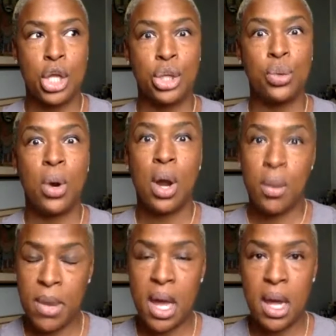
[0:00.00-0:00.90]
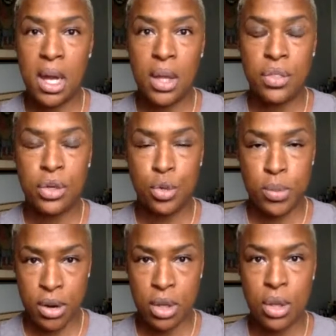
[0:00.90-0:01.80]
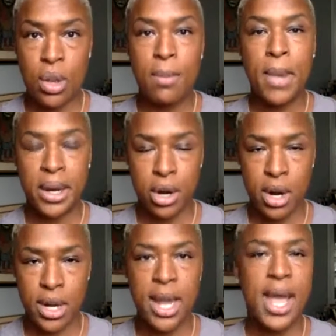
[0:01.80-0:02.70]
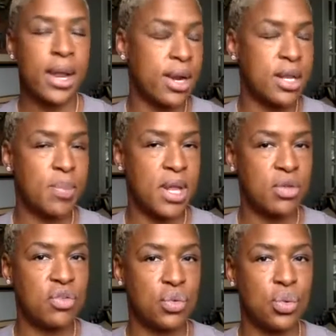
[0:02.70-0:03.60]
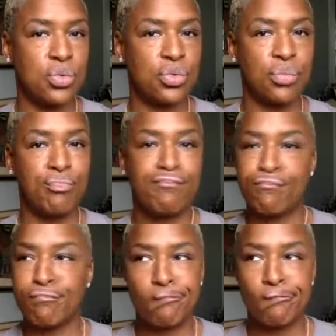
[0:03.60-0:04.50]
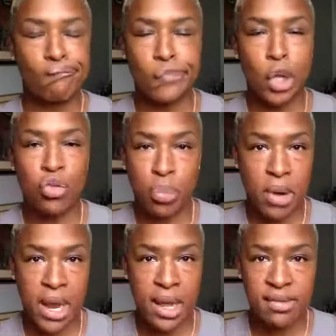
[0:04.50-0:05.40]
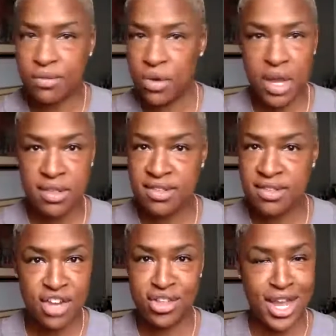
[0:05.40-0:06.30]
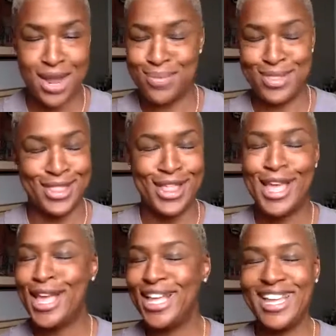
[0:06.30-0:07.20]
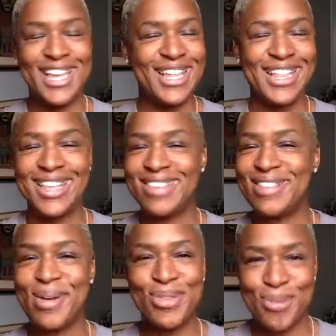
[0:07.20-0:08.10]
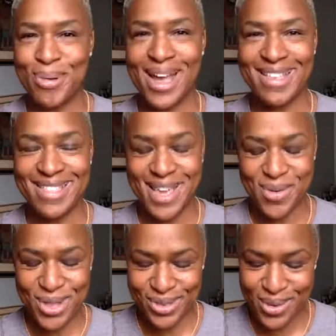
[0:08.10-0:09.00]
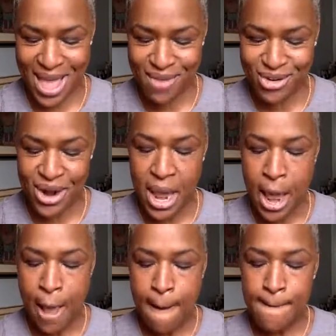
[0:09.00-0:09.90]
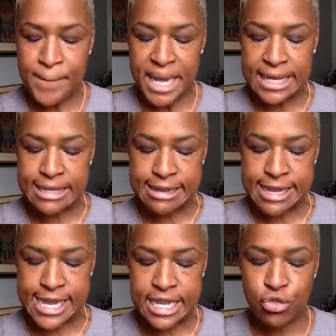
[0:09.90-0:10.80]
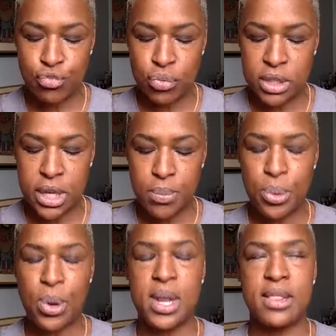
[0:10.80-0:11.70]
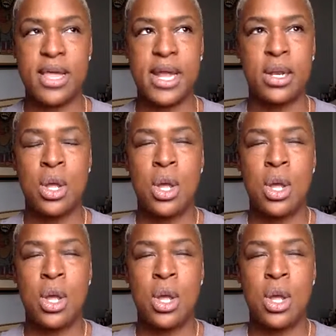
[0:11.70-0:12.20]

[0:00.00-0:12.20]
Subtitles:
you are among the numerical minority at our independent schools. No surprise if you're at this stage of the game. There's no surprise to that whatsoever. But it's really important that